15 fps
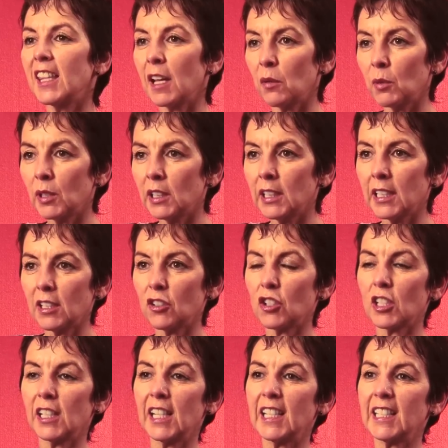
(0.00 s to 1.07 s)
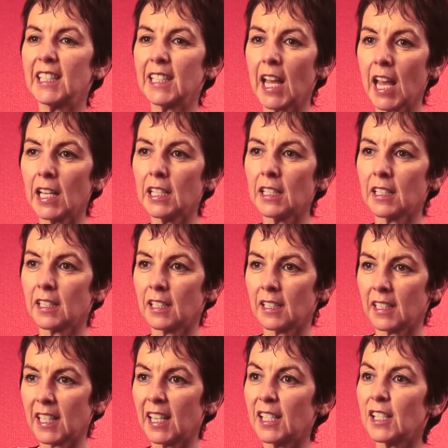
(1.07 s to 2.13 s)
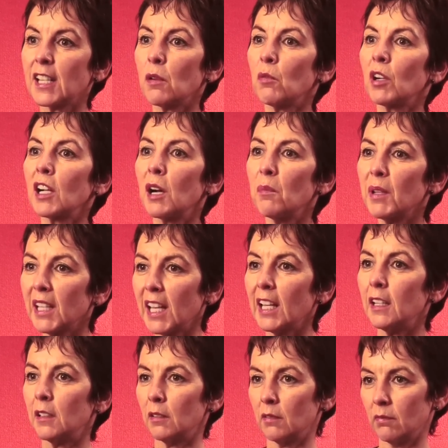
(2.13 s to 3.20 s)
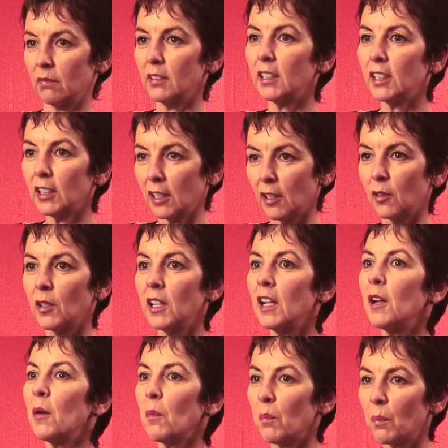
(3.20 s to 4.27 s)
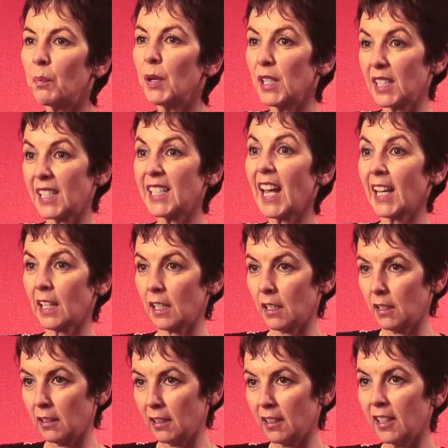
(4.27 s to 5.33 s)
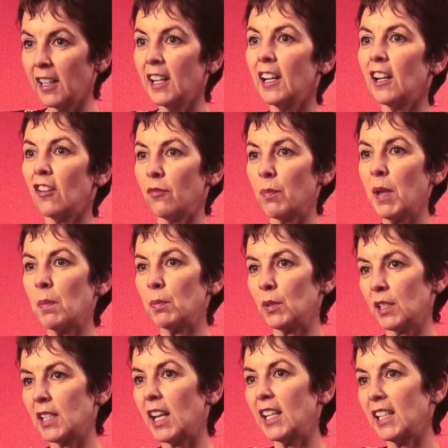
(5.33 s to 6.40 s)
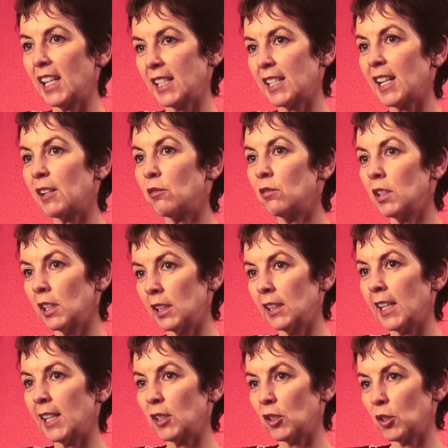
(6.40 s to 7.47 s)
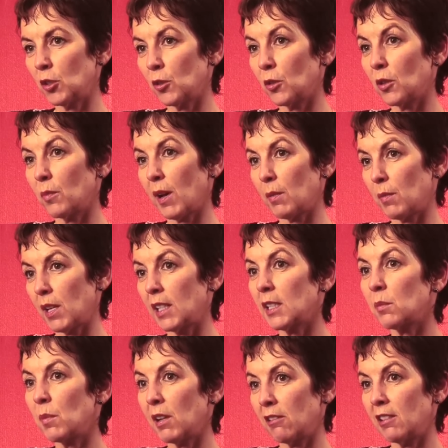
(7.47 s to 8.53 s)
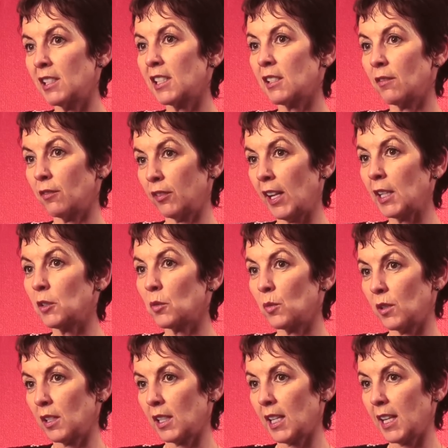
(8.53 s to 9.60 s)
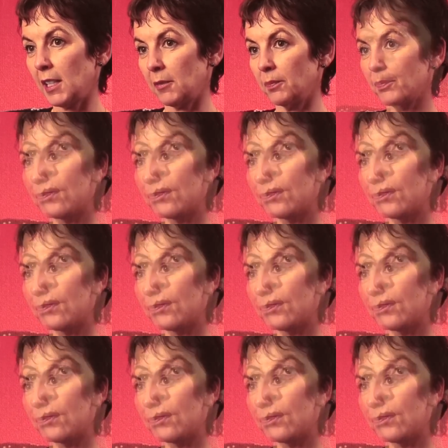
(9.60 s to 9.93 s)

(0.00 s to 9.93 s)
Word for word: there were literally tens and tens. They were coming in, you know, per second of people saying, yes, I'd really like to talk about my experience of flex working.